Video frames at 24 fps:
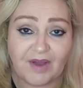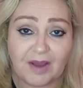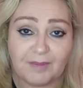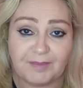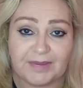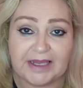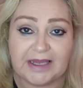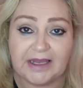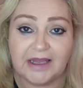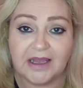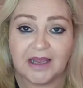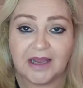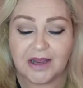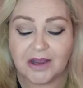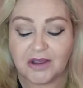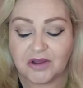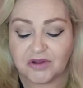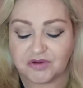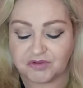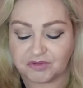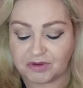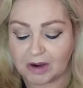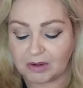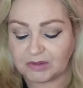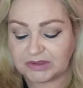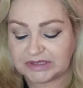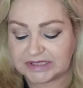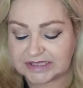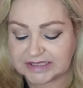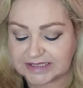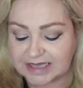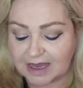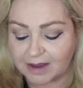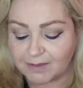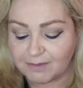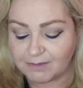happy throughout
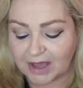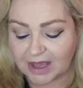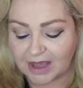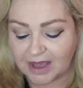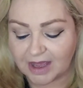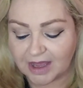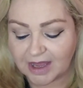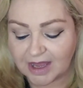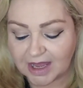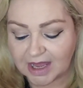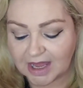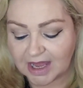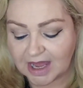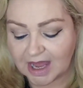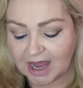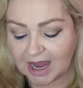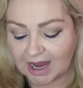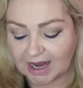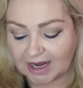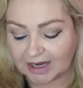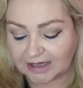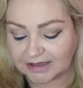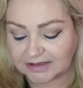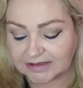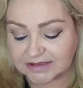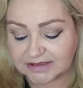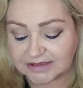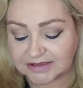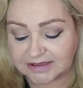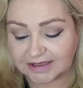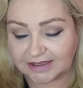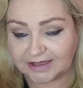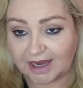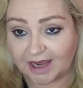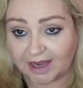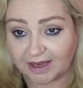December and
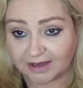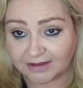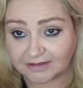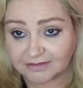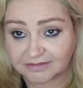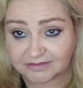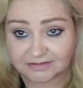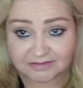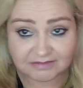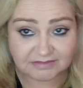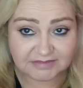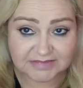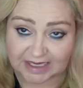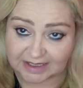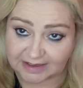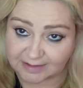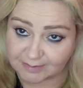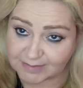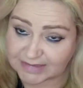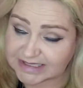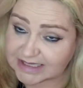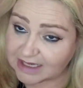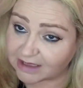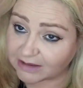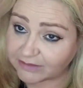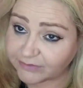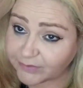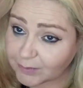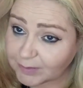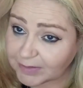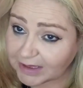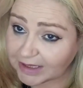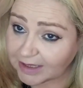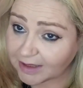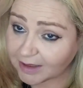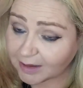yeah, tidy myself
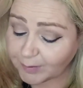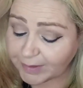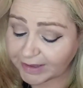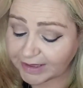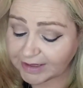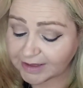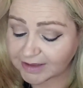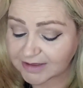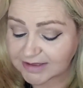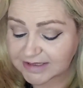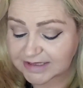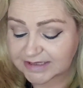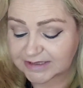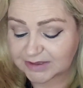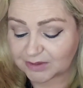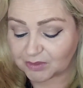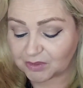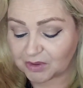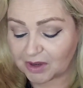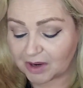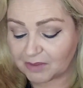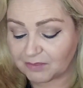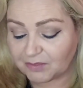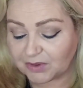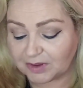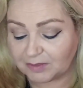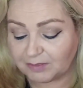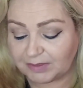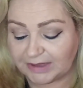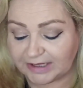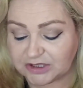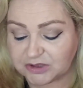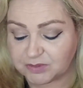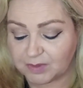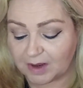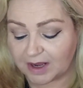up a little bit. So I'm going to
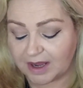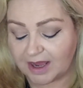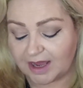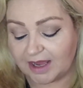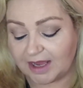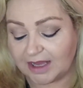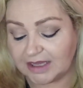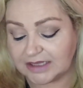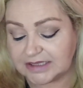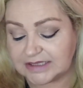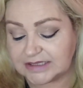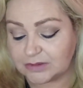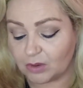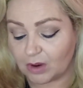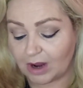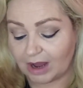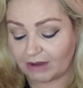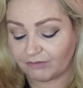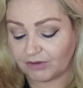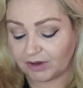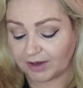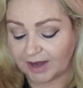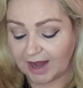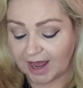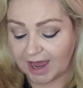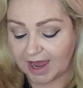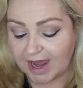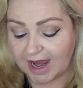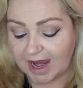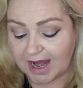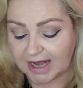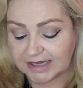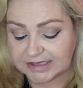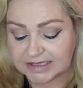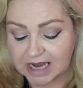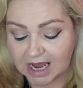bleach my hair. So I've gone
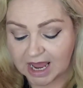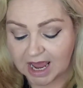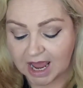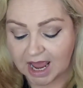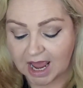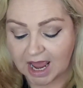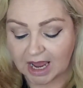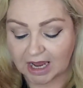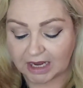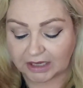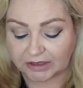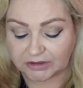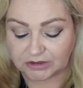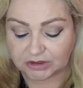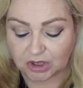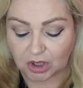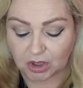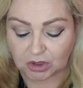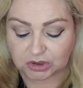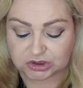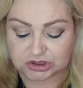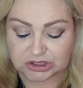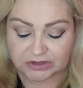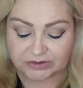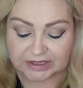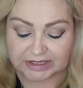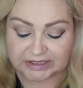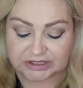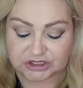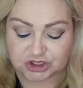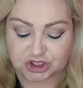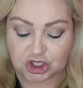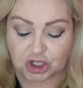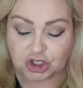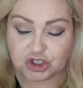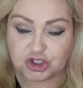ahead and got
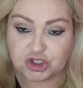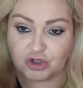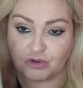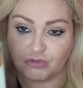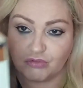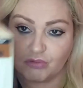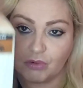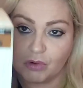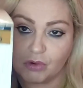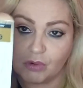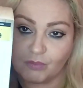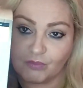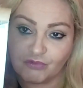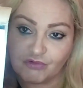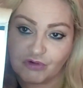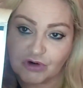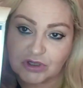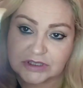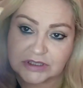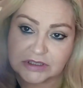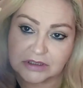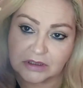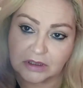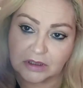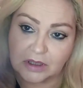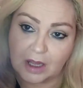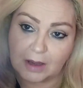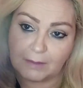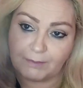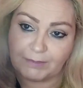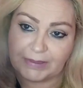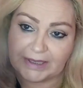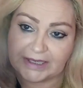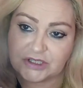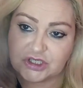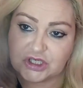this Jerome Russell
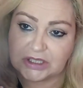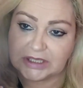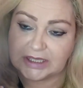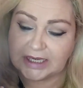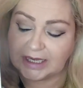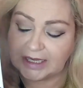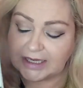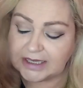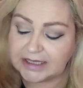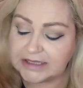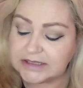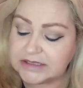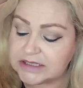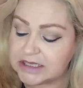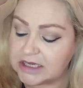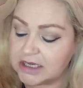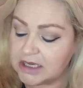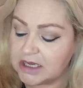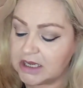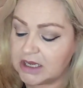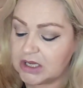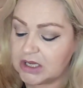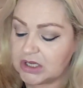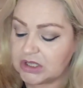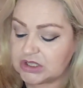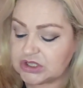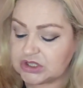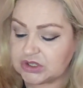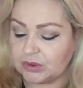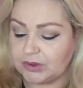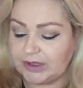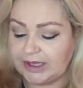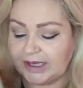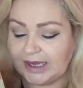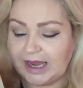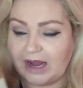bleaching kit.
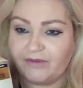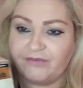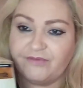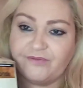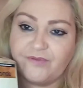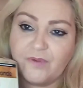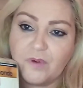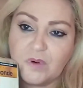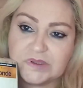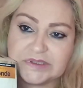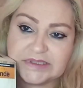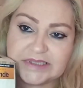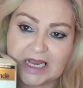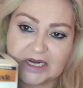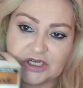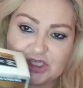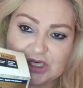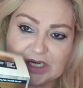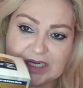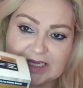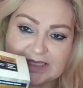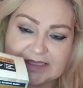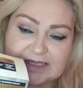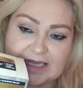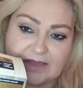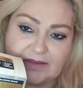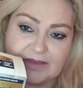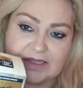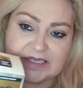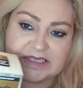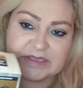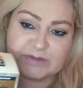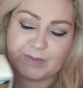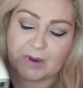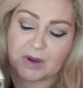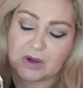So you get 4 sachets in
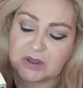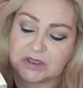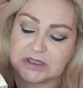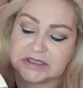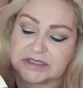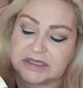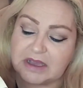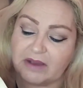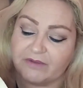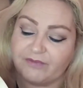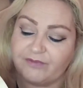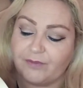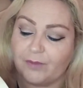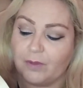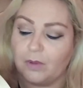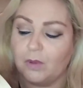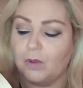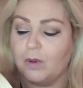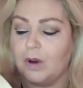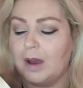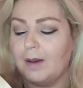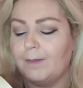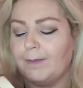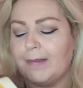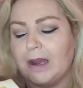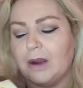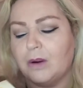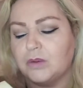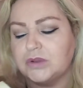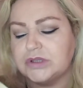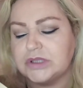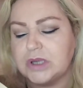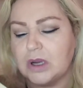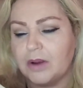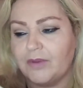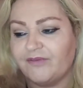this box for
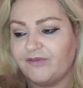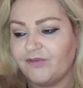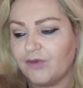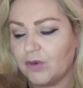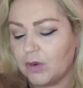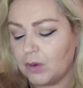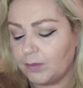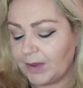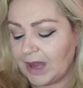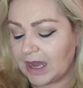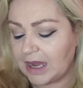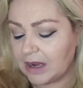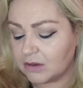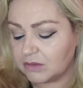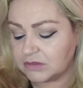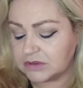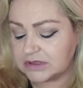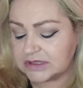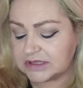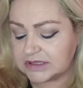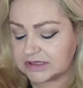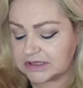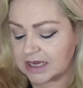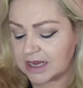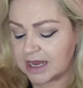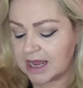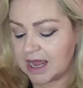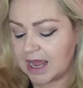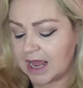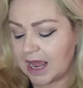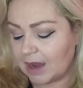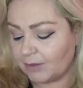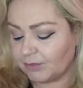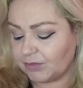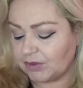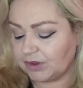about £4.
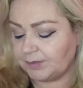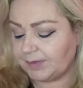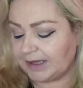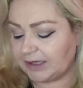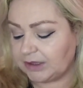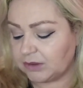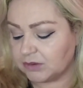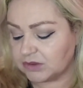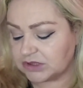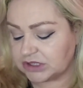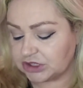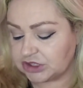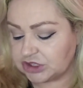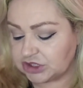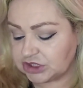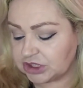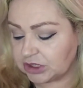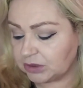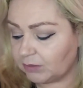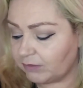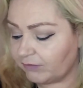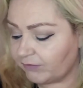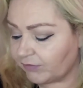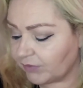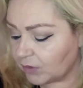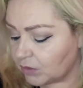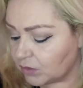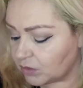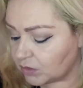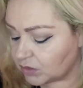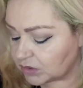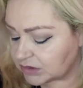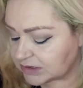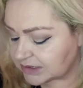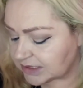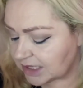I'm going to be using 2 of
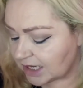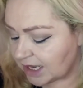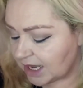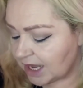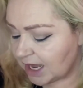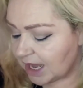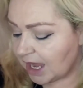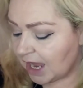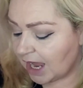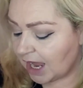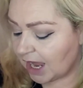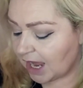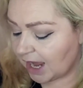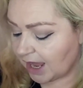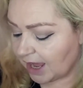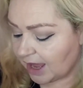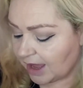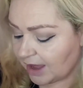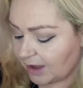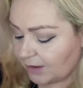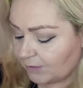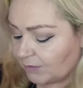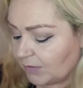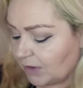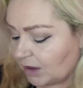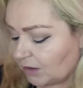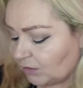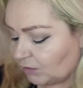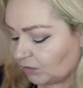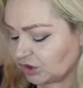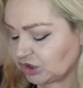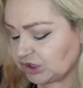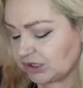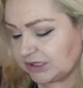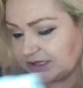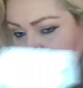those,
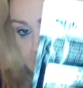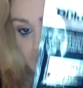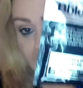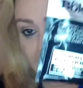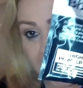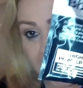which is the